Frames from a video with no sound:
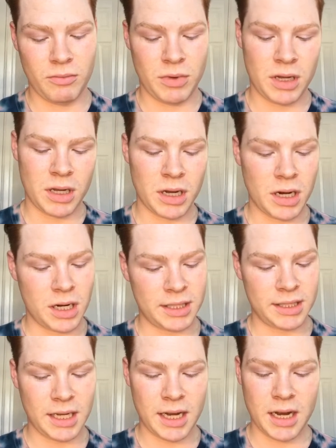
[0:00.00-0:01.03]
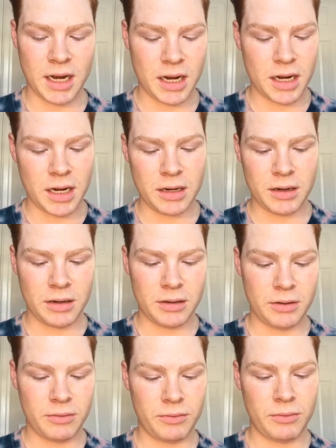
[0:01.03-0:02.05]
We're gonna start
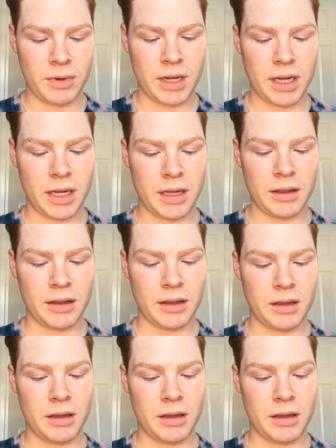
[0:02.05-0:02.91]
with